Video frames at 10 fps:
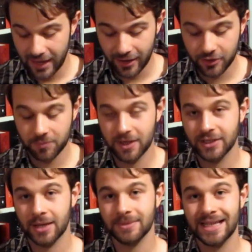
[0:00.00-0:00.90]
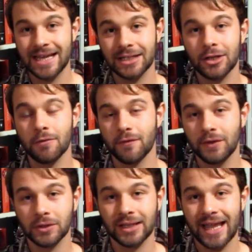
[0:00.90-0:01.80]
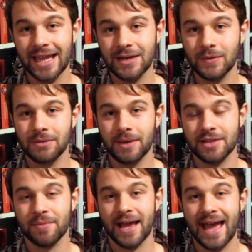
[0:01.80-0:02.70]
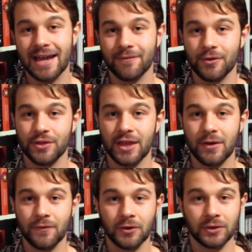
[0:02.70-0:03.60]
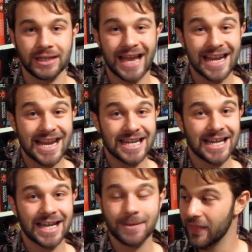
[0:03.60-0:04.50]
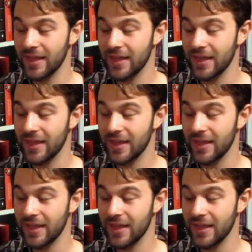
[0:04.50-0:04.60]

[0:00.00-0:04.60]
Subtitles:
I also picked up 10 Cloverfield Lane when Best Buy had it for sale for only $9.99.